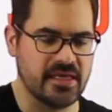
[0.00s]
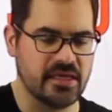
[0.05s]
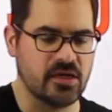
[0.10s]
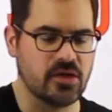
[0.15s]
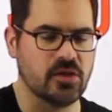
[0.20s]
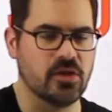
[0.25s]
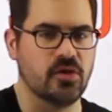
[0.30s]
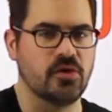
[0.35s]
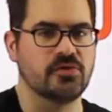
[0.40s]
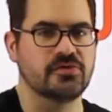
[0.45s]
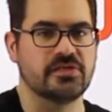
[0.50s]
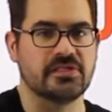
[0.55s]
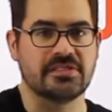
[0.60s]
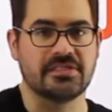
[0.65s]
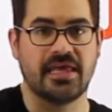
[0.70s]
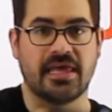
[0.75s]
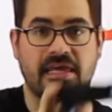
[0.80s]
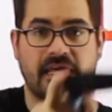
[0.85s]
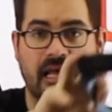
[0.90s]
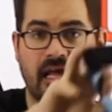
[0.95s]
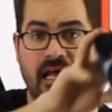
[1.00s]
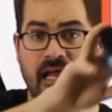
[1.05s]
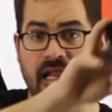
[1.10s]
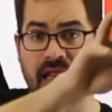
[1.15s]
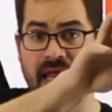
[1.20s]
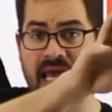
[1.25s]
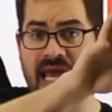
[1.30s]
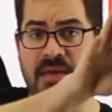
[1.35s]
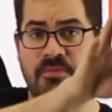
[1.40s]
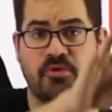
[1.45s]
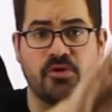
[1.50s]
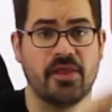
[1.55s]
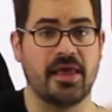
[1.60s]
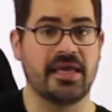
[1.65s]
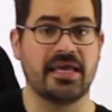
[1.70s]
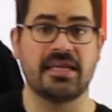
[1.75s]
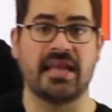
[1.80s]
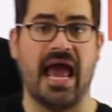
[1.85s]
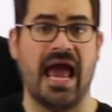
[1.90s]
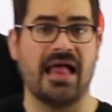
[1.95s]
and closes like a clam or
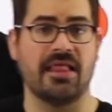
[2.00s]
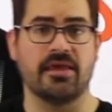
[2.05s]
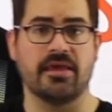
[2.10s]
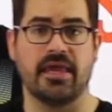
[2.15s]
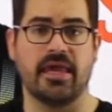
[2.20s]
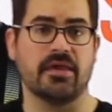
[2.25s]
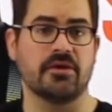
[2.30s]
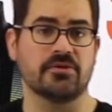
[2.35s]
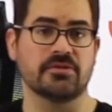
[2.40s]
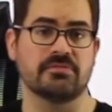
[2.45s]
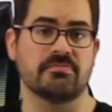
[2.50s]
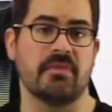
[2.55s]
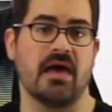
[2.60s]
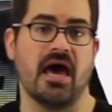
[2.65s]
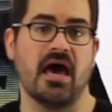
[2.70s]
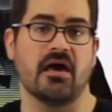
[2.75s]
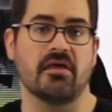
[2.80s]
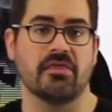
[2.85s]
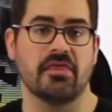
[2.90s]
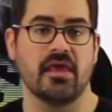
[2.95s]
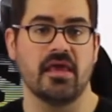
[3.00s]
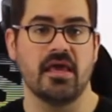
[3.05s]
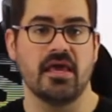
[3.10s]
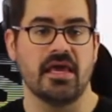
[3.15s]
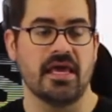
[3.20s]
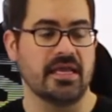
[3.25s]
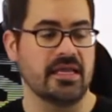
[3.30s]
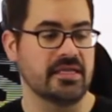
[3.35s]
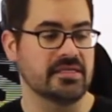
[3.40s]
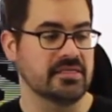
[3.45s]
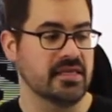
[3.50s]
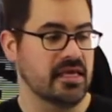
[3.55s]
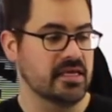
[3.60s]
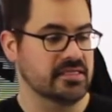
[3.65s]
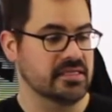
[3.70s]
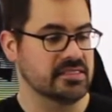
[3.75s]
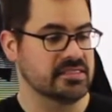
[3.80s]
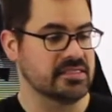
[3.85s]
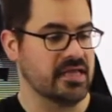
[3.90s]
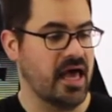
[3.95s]
like an alligator's mouth. It is
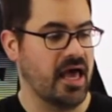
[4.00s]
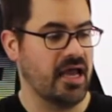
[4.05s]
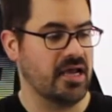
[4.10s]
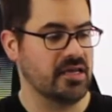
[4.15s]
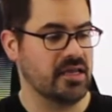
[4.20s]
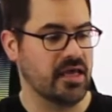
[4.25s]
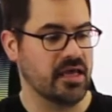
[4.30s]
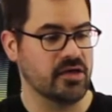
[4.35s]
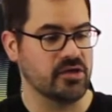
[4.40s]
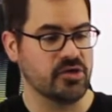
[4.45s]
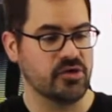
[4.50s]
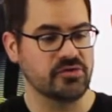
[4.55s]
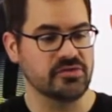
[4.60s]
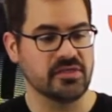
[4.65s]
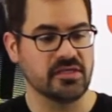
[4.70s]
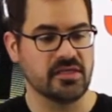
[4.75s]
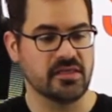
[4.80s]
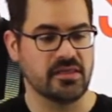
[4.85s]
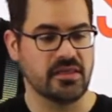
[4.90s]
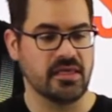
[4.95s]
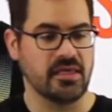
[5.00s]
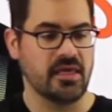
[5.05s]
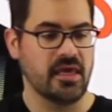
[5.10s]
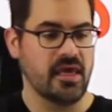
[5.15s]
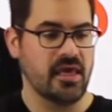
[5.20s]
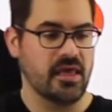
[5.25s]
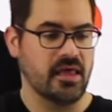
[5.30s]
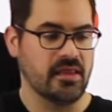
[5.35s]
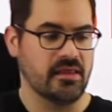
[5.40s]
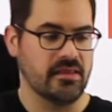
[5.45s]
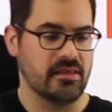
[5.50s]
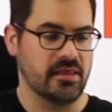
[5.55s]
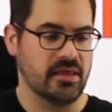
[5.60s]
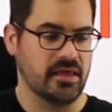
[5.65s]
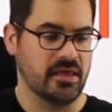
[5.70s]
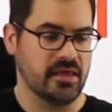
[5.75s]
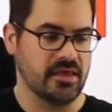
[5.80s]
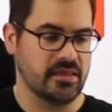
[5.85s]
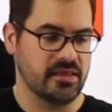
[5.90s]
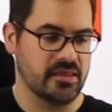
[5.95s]
designed using
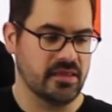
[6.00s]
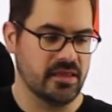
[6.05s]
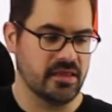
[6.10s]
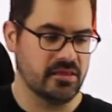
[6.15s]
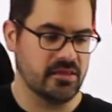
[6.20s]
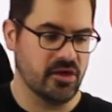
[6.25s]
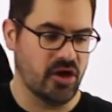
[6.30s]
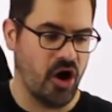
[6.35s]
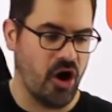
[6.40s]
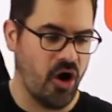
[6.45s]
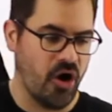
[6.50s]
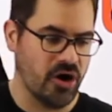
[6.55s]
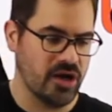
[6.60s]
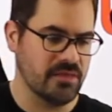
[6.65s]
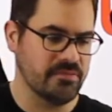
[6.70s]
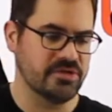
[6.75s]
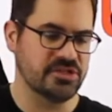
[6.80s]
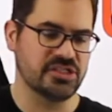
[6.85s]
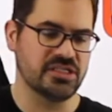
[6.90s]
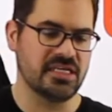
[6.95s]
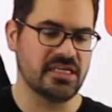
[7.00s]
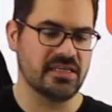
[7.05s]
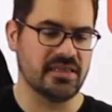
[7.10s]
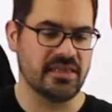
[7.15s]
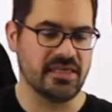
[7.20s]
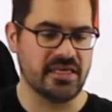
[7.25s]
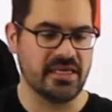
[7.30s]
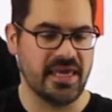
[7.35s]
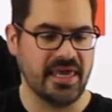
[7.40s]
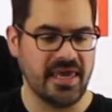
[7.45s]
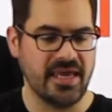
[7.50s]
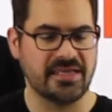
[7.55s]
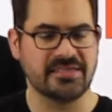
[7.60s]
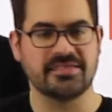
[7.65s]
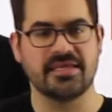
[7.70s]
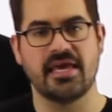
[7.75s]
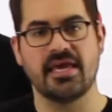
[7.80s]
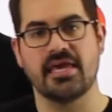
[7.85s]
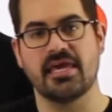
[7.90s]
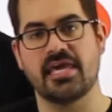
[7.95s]
the heart of the machine, the
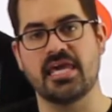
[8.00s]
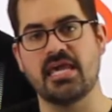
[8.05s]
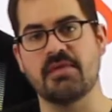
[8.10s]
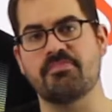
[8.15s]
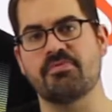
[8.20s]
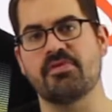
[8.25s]
Hicks heat